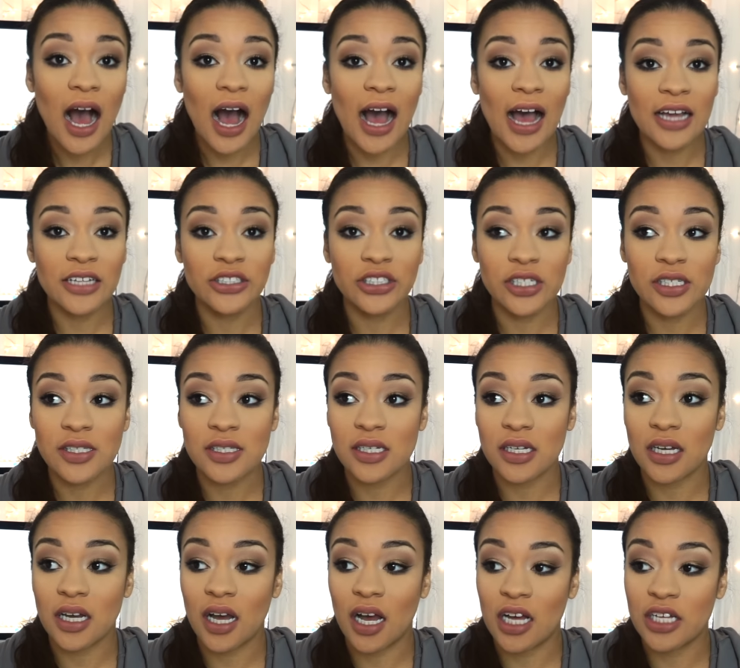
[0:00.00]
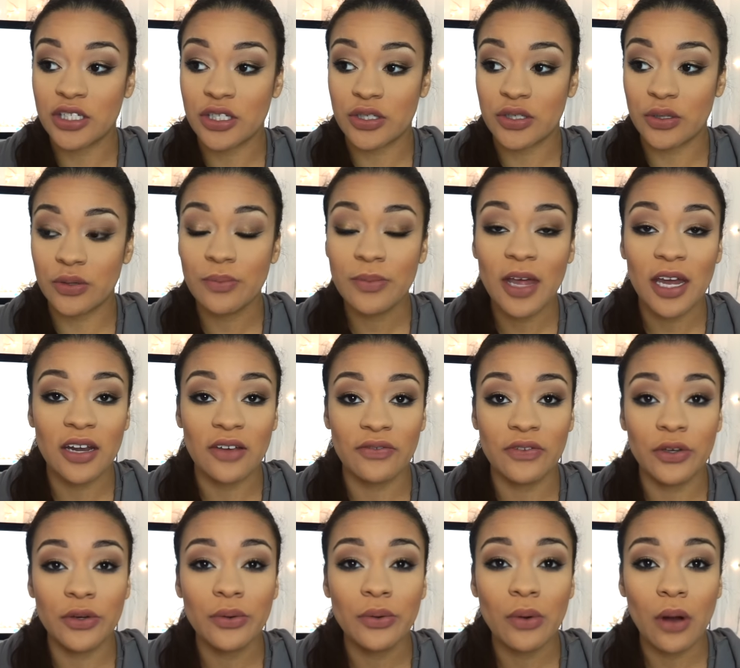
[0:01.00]
I just assume that if
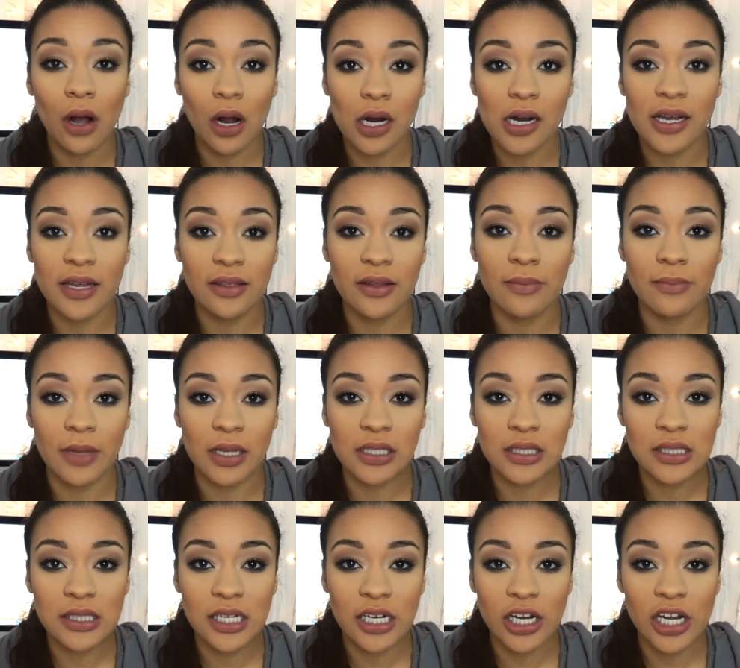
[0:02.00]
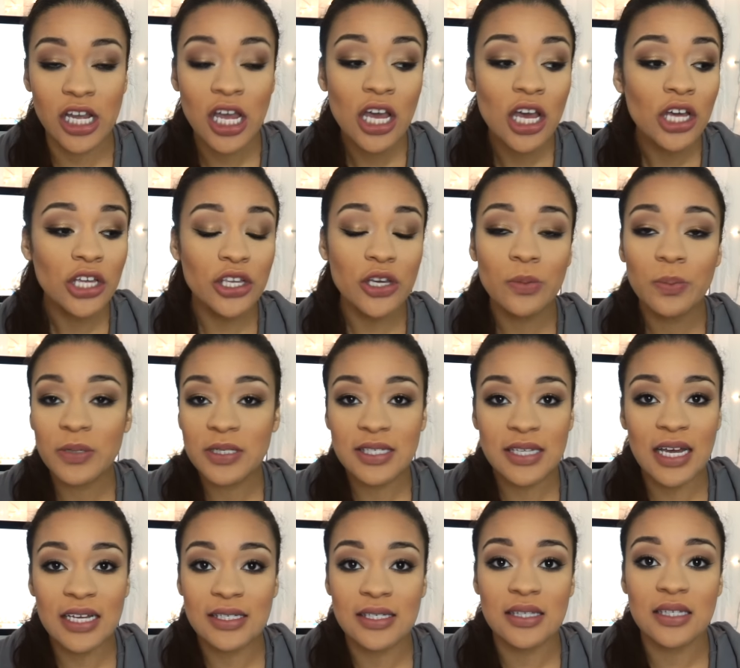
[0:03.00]
you are in the military, you
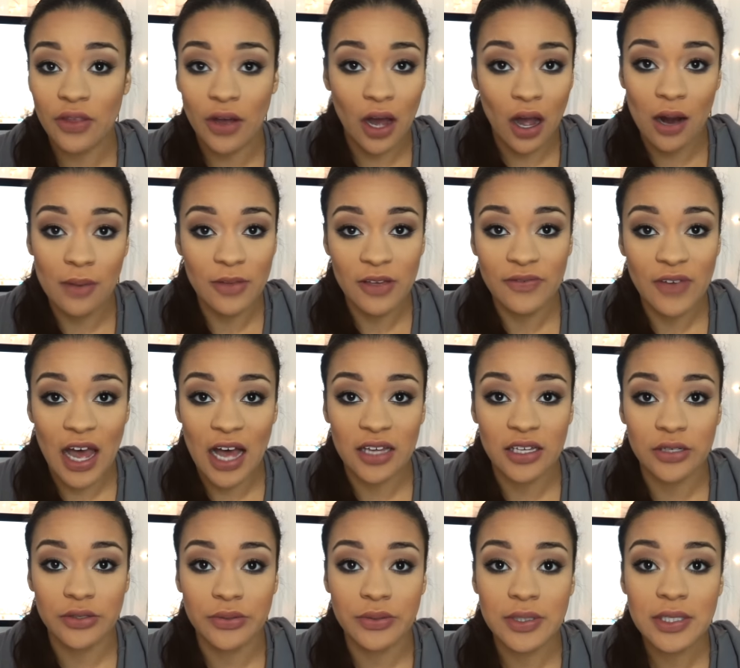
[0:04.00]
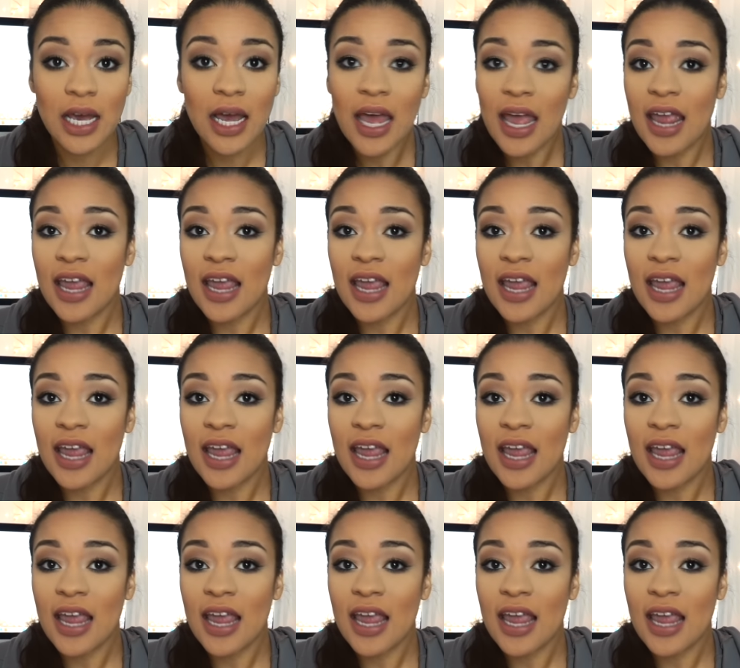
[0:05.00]
possess the army values.